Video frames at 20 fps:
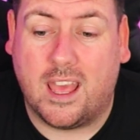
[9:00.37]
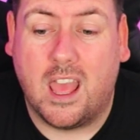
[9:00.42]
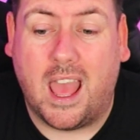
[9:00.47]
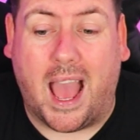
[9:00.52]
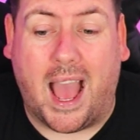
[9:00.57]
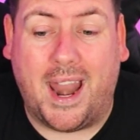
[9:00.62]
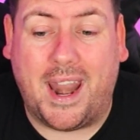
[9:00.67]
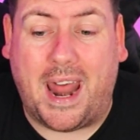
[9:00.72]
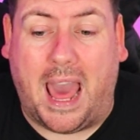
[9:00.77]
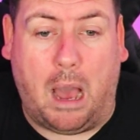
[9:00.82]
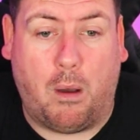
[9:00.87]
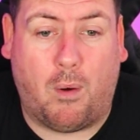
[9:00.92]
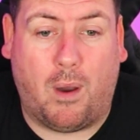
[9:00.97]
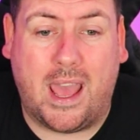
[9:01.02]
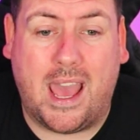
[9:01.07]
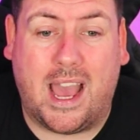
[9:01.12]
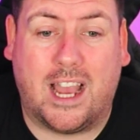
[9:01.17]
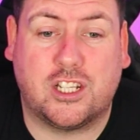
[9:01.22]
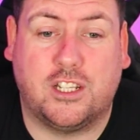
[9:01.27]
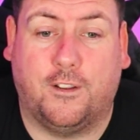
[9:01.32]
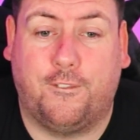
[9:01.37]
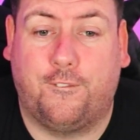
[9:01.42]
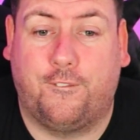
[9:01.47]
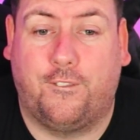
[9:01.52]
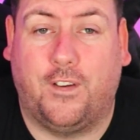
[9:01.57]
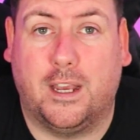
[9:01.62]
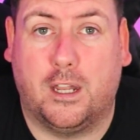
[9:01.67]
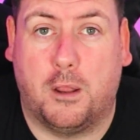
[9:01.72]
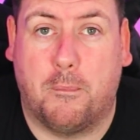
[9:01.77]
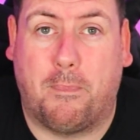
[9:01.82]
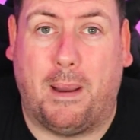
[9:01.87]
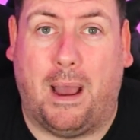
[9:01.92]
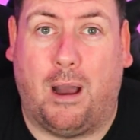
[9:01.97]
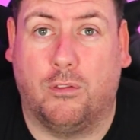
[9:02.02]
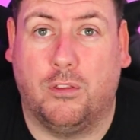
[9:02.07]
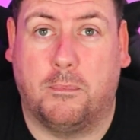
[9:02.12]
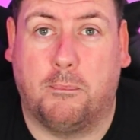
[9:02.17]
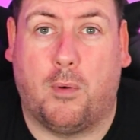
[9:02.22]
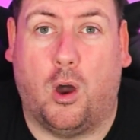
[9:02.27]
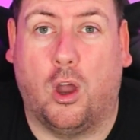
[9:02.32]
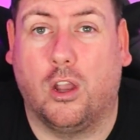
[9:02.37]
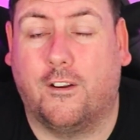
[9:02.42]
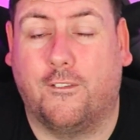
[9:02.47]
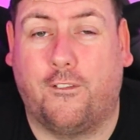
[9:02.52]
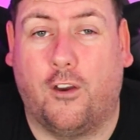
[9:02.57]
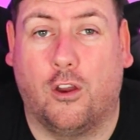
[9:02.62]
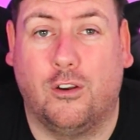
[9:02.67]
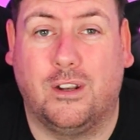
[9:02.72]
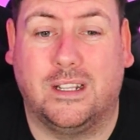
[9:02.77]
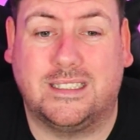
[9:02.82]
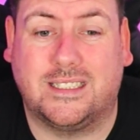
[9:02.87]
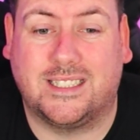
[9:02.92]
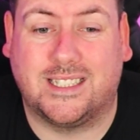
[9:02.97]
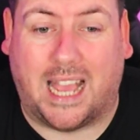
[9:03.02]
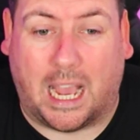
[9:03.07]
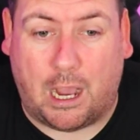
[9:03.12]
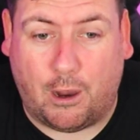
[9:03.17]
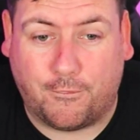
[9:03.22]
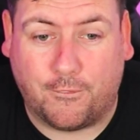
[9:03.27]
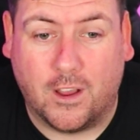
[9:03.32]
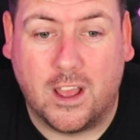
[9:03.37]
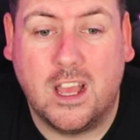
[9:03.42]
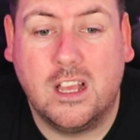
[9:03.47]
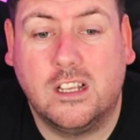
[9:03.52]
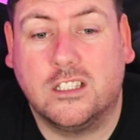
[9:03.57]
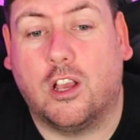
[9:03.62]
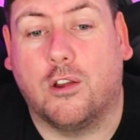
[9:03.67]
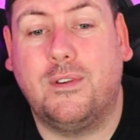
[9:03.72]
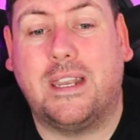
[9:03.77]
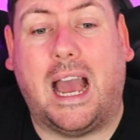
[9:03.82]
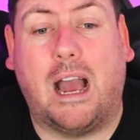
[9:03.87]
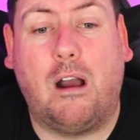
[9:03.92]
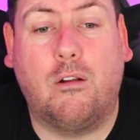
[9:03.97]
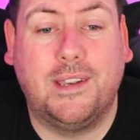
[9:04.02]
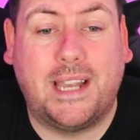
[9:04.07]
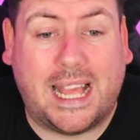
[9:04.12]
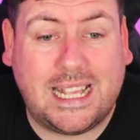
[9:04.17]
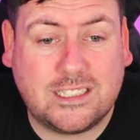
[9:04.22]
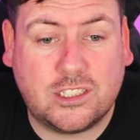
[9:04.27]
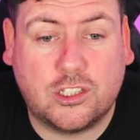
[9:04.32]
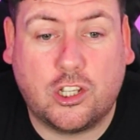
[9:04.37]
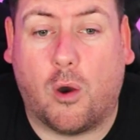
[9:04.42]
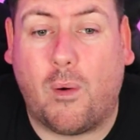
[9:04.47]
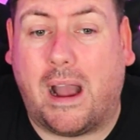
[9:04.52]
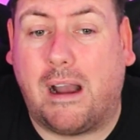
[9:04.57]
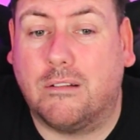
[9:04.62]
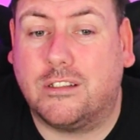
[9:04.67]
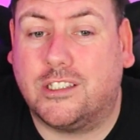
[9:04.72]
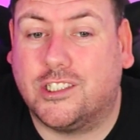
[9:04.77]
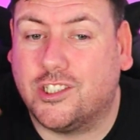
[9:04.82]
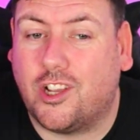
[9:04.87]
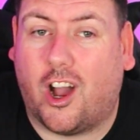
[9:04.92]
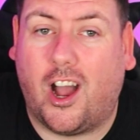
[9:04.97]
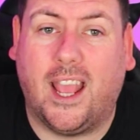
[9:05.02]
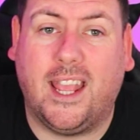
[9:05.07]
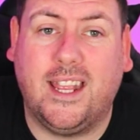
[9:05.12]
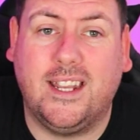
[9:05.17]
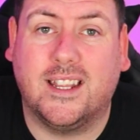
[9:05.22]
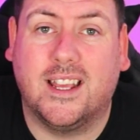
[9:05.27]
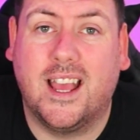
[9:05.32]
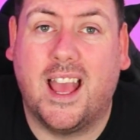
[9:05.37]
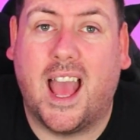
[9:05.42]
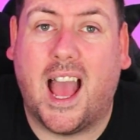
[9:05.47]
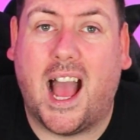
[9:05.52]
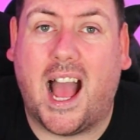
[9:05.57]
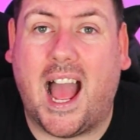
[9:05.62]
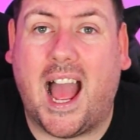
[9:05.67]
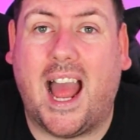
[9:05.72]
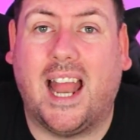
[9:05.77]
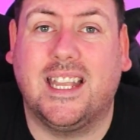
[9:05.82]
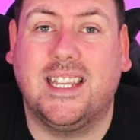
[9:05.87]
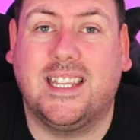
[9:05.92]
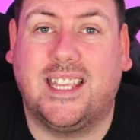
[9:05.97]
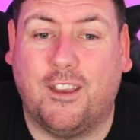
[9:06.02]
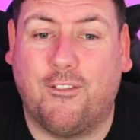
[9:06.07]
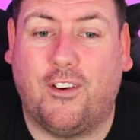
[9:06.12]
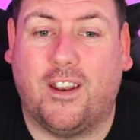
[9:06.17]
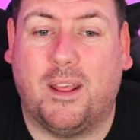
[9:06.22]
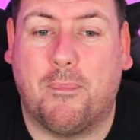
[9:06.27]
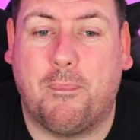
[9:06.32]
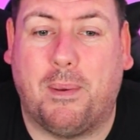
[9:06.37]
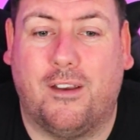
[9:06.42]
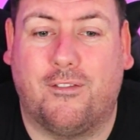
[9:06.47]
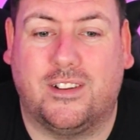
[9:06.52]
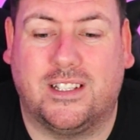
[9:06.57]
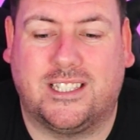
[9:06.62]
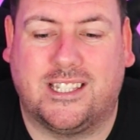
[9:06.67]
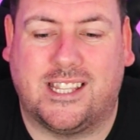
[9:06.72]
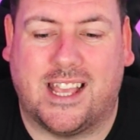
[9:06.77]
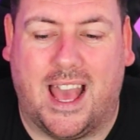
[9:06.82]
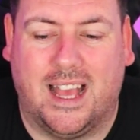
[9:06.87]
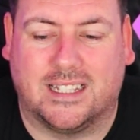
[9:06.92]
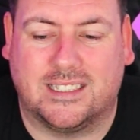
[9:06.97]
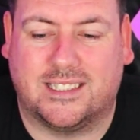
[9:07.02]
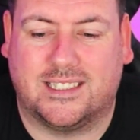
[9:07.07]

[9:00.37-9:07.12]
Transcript: and how I actually feel about the microphone itself. So now let's go outside and give it a bit of a test.